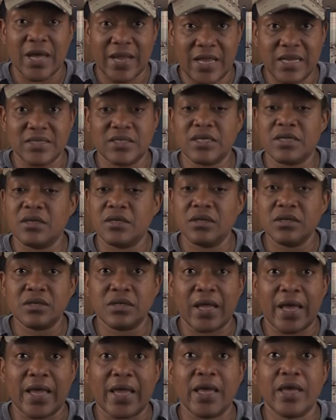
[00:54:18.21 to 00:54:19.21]
like I said, it
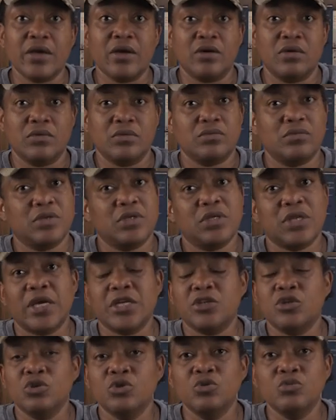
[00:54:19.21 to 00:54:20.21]
looked like hell, it looked
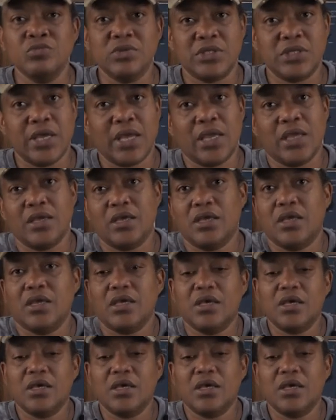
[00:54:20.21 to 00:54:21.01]
like doomsday.